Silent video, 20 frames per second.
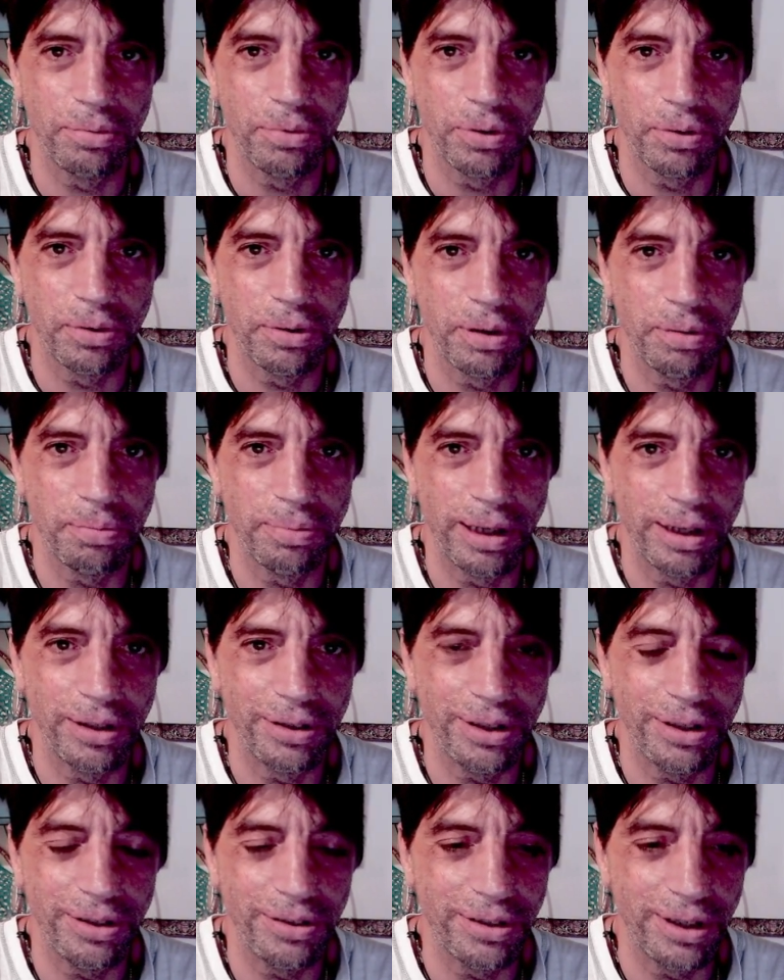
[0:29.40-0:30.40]
talking about
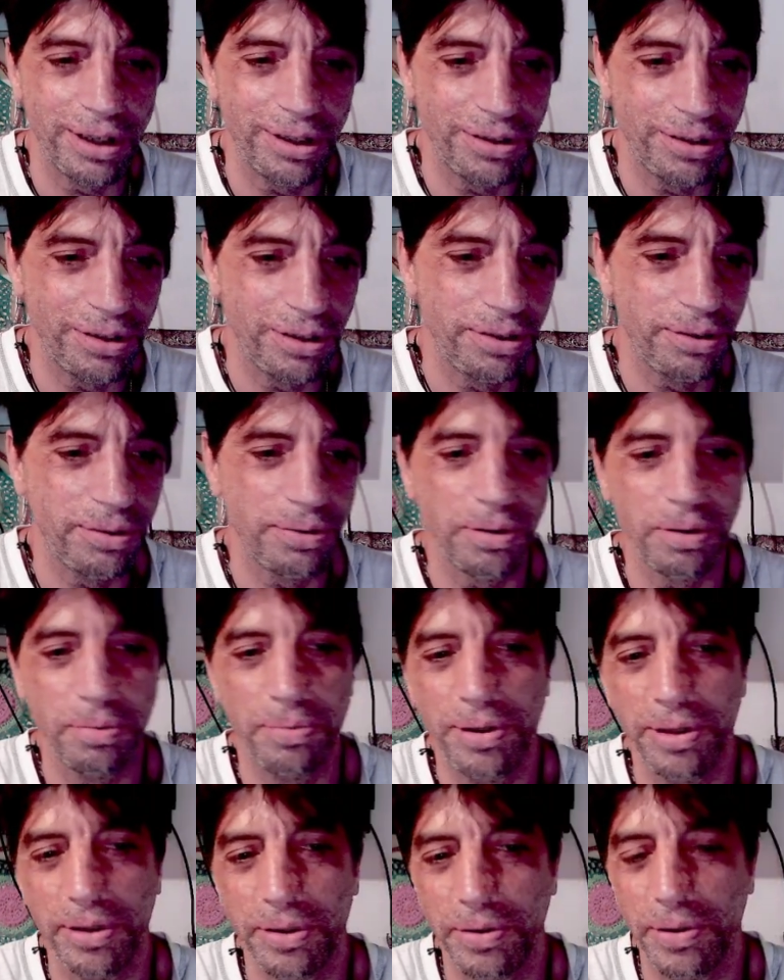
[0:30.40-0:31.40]
the intensity is going to
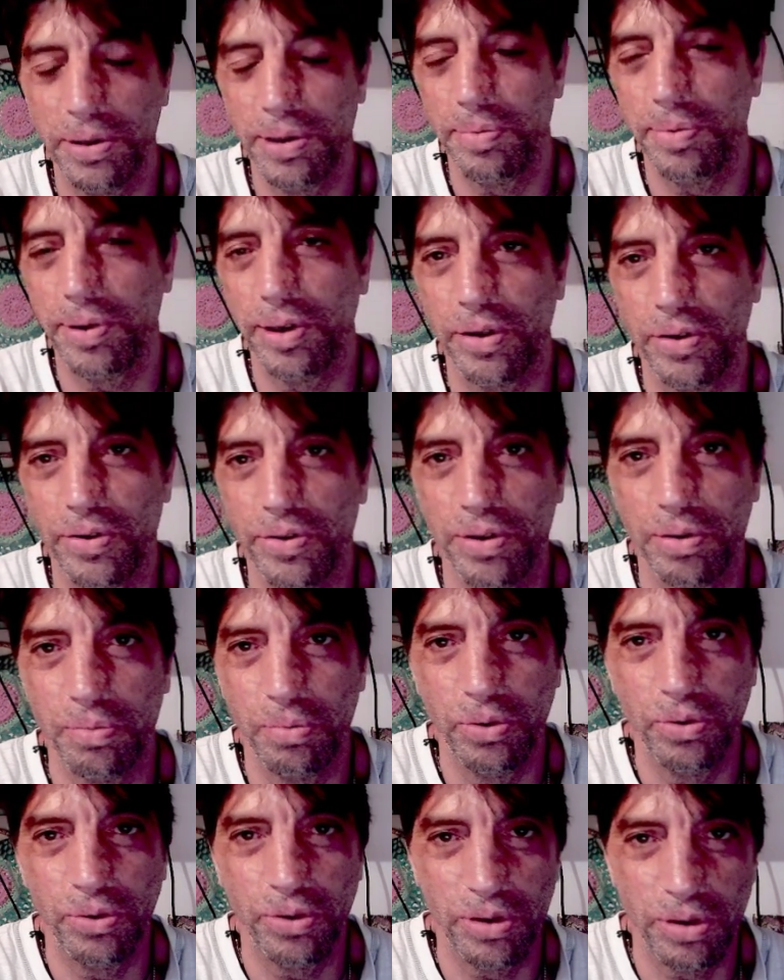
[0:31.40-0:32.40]
be increased because the
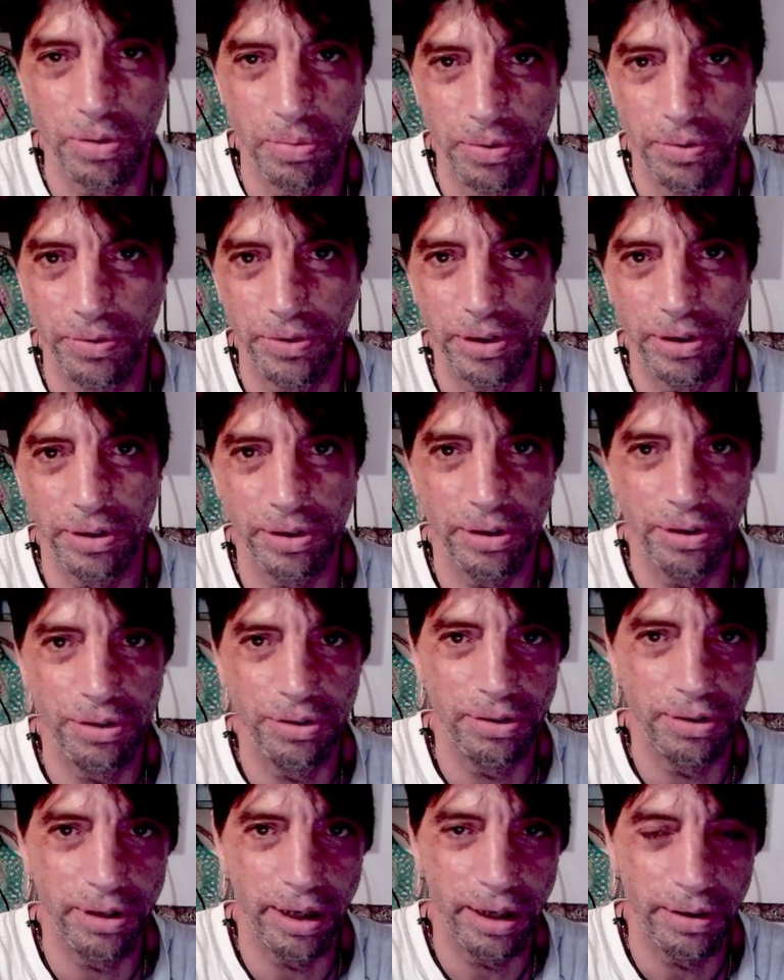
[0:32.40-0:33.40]
moon is moving
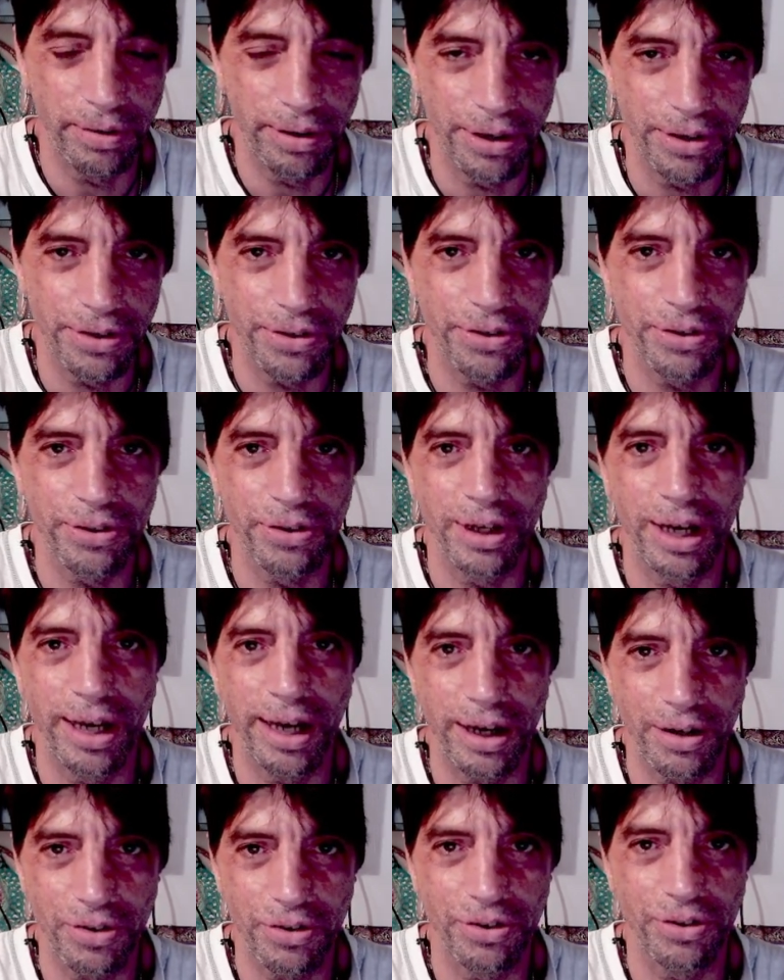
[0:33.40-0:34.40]
into Aries,
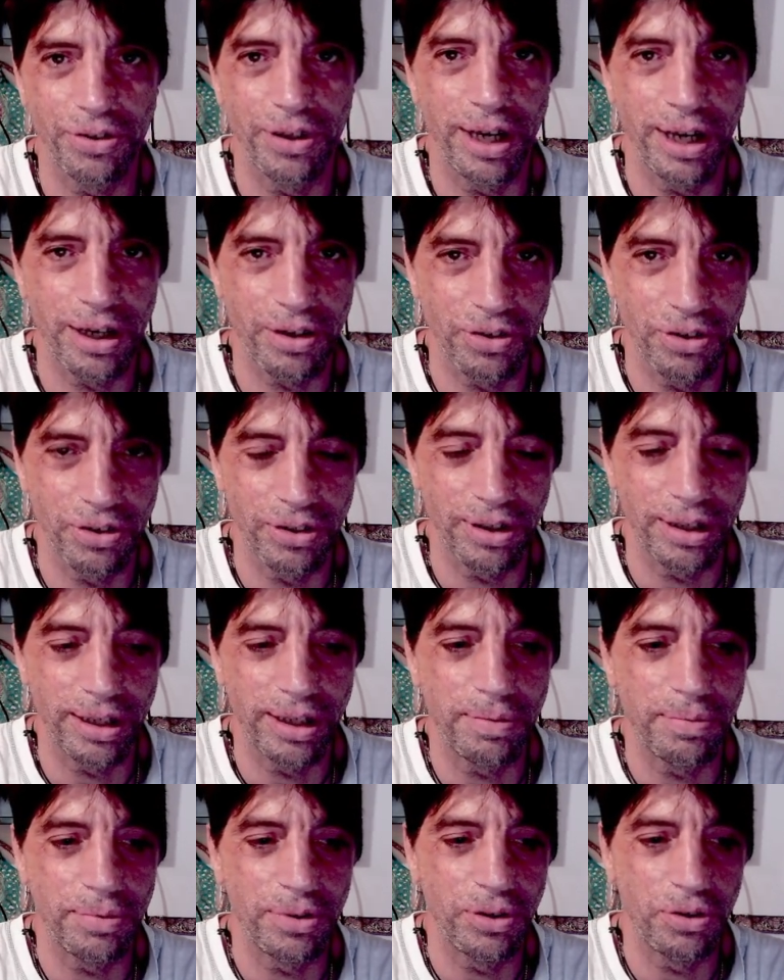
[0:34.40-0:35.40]
action, action
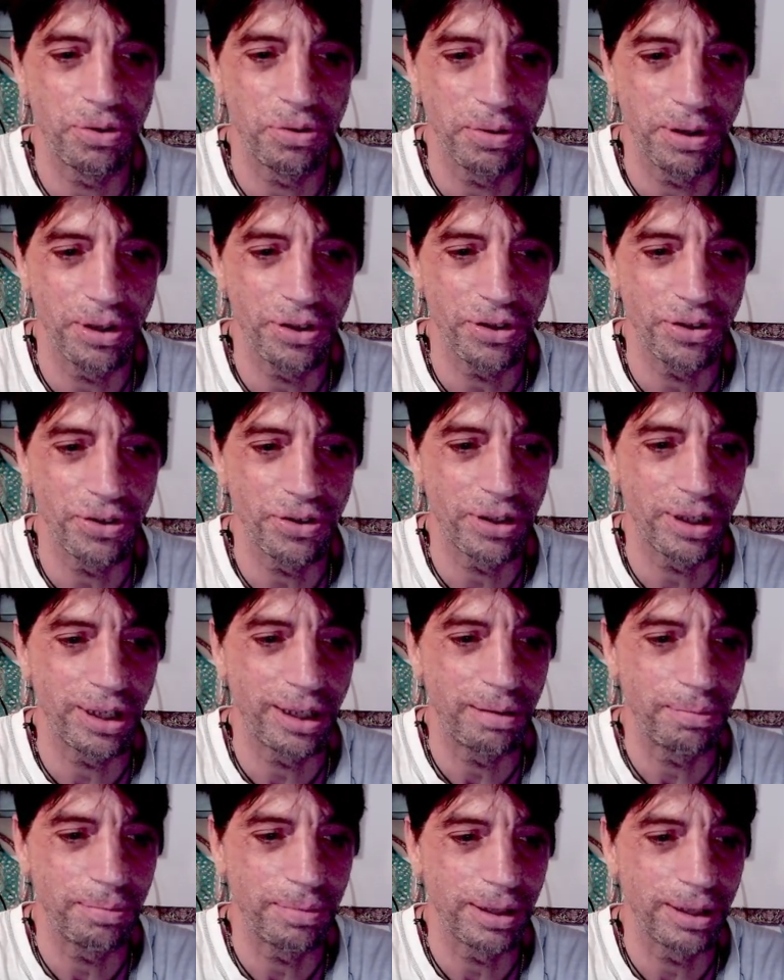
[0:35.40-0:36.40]
time, situations
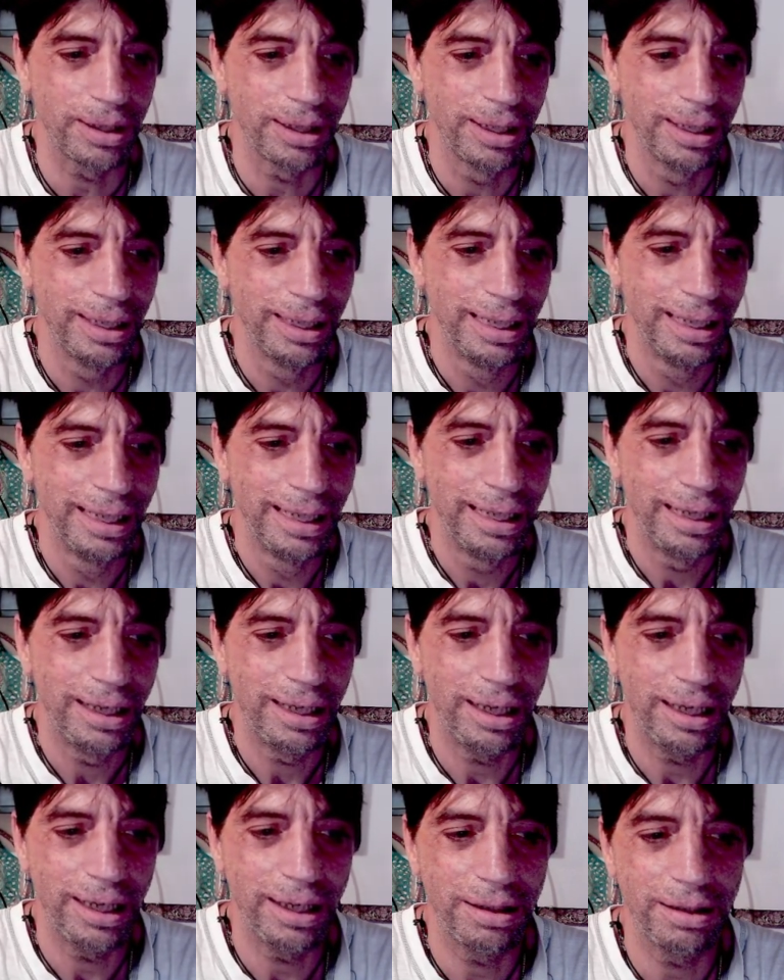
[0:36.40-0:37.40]
times,
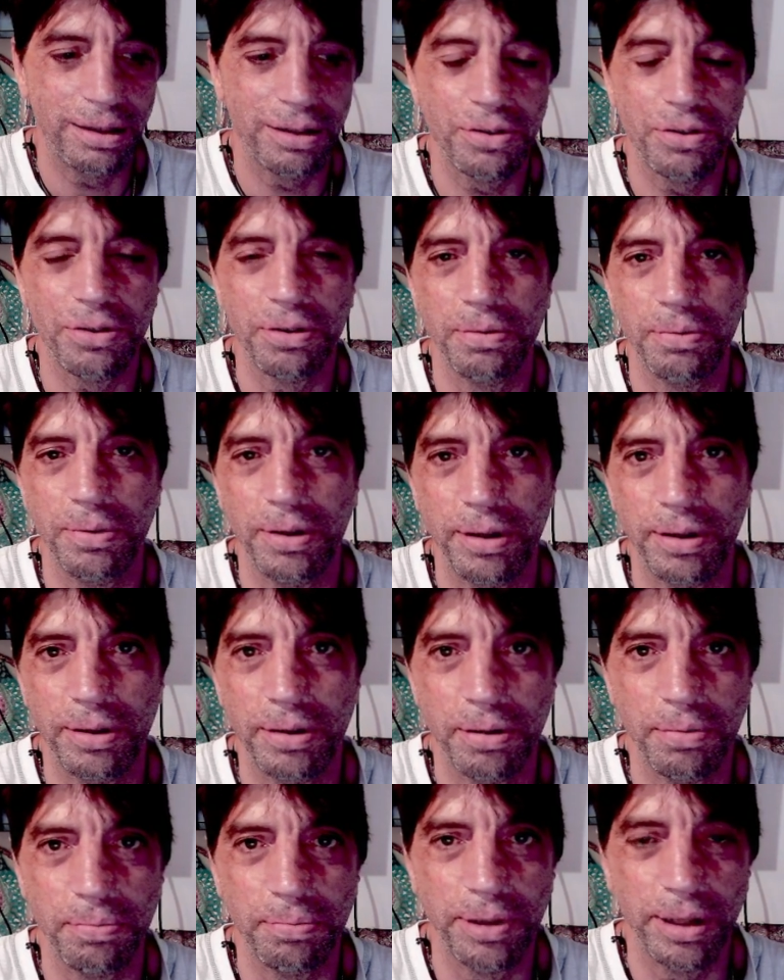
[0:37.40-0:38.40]
and so on.
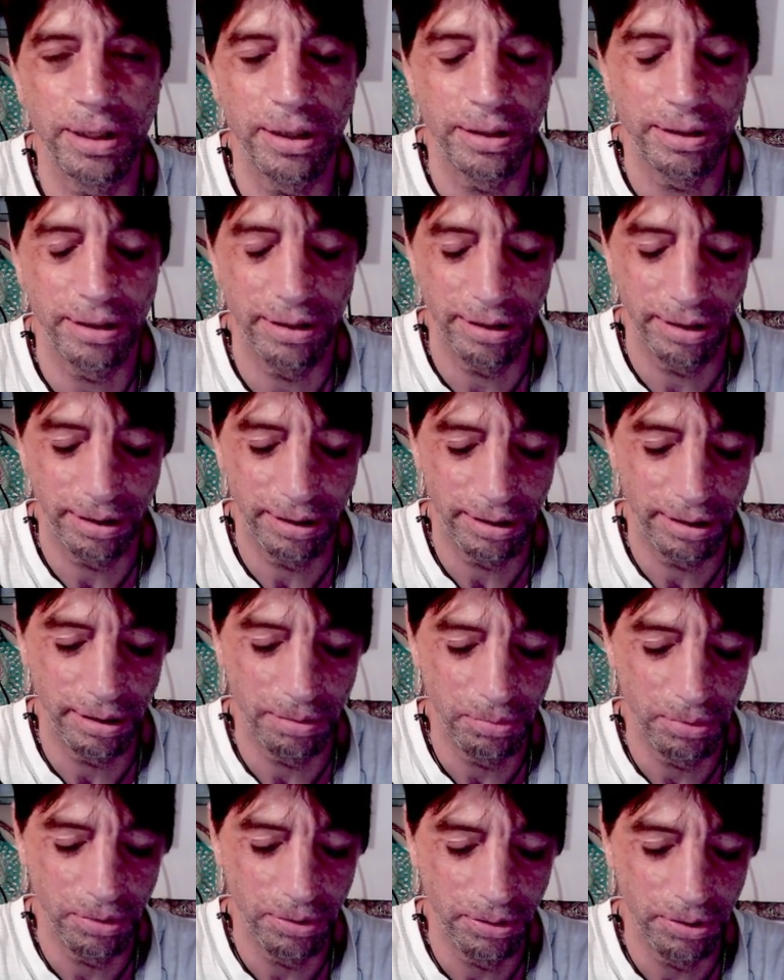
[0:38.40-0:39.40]
But uh, the
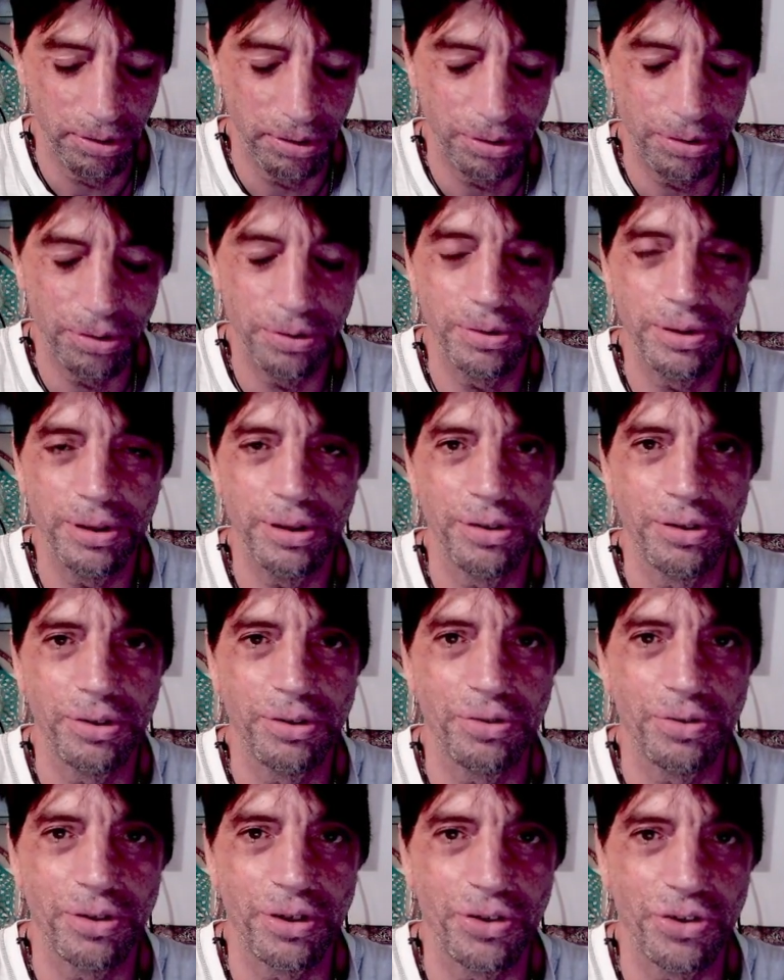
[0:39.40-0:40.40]
moon during the
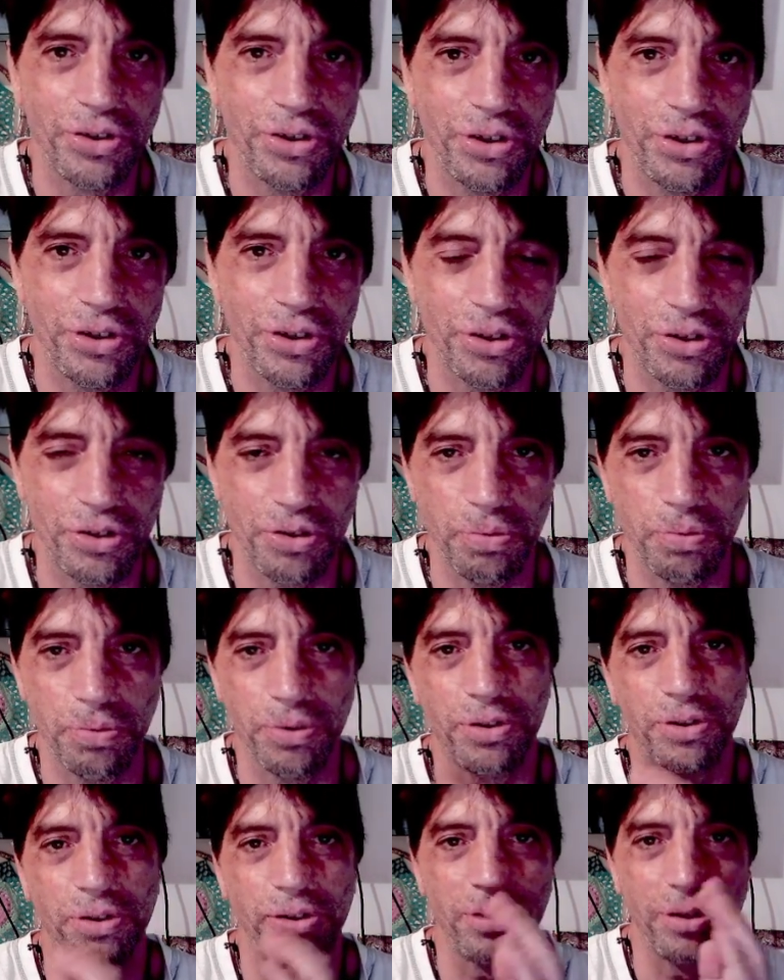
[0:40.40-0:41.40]
transitions
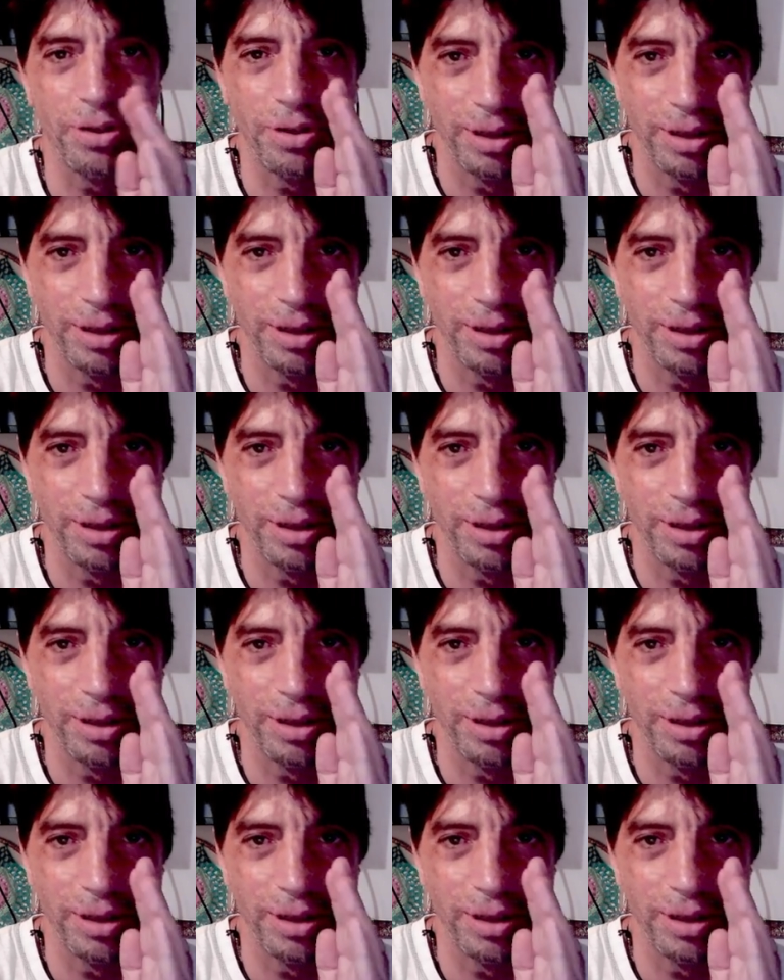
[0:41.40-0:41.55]
within